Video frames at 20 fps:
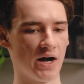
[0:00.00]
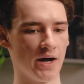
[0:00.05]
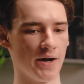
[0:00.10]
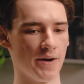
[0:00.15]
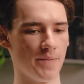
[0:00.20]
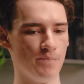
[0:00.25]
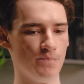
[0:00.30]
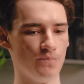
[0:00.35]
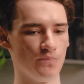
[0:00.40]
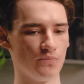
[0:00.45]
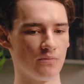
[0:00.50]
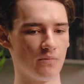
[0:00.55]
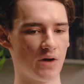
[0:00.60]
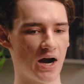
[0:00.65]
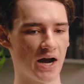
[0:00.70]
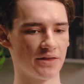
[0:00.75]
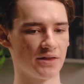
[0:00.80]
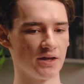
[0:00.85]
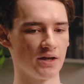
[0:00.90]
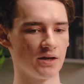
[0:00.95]

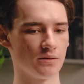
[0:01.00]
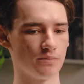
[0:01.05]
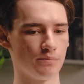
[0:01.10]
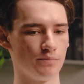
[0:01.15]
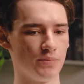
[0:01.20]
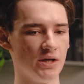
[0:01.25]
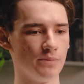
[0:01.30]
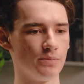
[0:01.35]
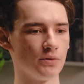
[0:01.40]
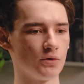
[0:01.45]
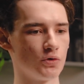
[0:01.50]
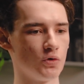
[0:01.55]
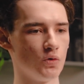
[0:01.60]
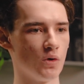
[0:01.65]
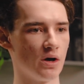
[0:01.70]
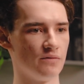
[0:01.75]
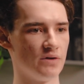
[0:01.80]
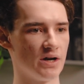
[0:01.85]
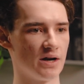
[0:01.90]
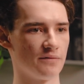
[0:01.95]
I think people
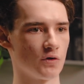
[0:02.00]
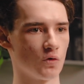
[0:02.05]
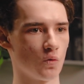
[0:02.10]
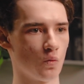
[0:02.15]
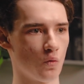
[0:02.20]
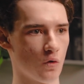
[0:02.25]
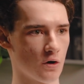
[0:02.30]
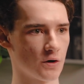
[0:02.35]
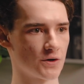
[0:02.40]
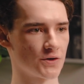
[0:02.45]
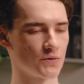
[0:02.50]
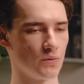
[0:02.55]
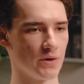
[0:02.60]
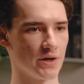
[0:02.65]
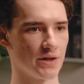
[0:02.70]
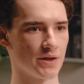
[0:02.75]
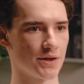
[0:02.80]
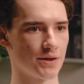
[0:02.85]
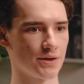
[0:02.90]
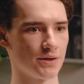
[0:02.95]
who have never worked
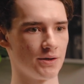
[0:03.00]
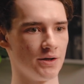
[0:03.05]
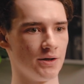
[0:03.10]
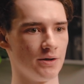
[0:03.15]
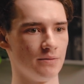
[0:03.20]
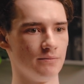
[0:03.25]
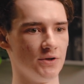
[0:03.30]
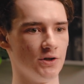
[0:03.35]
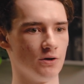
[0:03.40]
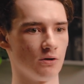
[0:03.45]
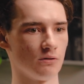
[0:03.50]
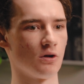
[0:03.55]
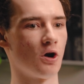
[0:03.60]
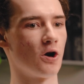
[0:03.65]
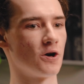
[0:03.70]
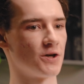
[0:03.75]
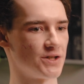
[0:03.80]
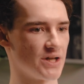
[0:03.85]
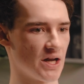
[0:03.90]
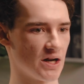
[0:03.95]
with,
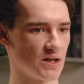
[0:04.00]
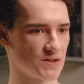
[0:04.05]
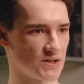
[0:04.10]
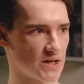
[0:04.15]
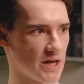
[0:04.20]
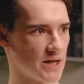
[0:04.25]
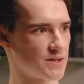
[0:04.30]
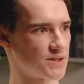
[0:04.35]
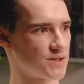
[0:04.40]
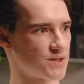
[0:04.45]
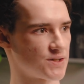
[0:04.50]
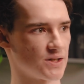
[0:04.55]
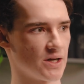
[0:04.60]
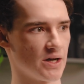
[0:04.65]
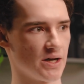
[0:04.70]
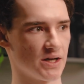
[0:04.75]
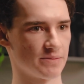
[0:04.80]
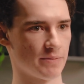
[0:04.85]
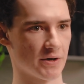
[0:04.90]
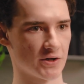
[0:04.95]
large data sets,
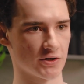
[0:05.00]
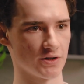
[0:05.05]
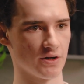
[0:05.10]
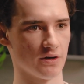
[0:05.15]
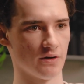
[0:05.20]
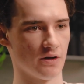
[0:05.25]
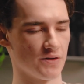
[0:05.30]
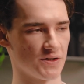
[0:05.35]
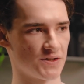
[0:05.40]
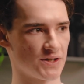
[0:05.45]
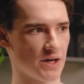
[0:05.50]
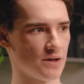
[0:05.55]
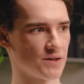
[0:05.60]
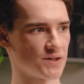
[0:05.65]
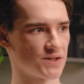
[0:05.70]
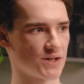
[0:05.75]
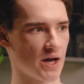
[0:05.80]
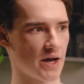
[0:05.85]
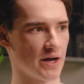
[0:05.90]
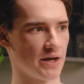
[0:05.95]
especially on the
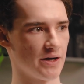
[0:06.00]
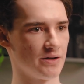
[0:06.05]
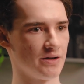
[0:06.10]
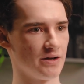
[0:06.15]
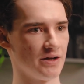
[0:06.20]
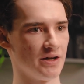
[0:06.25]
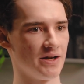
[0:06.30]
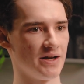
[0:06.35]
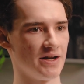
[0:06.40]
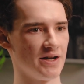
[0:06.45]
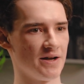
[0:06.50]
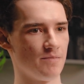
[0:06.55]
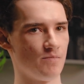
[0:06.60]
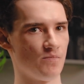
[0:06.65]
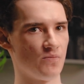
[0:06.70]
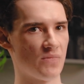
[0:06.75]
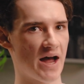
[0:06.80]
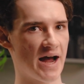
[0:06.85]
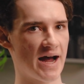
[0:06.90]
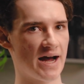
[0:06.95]
sales side,
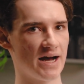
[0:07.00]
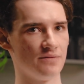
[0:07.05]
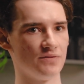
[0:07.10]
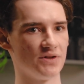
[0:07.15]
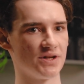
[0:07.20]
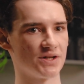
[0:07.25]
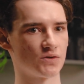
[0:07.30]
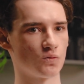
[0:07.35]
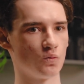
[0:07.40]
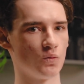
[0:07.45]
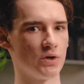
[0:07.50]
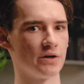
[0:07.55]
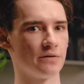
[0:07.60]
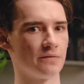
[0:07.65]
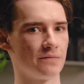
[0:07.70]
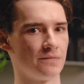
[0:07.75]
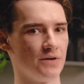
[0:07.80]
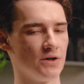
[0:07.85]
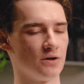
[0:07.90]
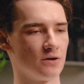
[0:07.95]
have this
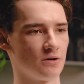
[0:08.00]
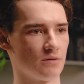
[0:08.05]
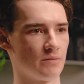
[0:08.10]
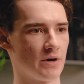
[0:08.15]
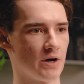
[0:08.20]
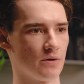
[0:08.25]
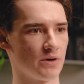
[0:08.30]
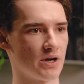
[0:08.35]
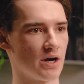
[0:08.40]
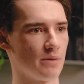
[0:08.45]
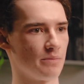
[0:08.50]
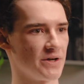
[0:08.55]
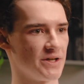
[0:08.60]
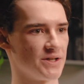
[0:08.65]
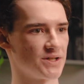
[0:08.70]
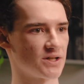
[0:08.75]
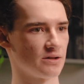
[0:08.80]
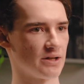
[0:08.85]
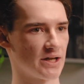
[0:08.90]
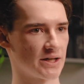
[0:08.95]
weird fear around
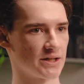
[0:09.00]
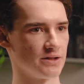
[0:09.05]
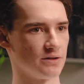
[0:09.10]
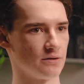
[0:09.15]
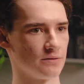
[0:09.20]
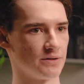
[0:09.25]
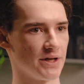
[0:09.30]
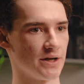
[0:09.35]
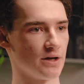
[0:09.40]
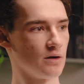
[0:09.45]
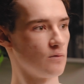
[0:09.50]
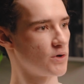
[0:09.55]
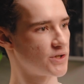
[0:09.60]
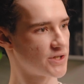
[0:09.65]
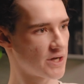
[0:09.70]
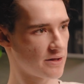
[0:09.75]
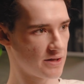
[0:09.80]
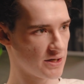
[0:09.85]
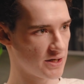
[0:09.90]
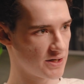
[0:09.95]
companies collecting their data,
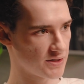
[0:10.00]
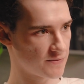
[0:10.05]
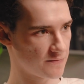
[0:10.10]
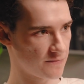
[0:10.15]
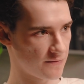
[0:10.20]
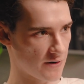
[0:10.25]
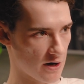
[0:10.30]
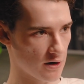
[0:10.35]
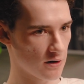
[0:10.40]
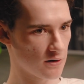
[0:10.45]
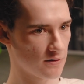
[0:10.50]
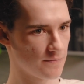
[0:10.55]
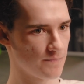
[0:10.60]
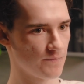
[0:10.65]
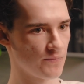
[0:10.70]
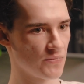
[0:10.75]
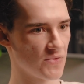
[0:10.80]
which I think is fair.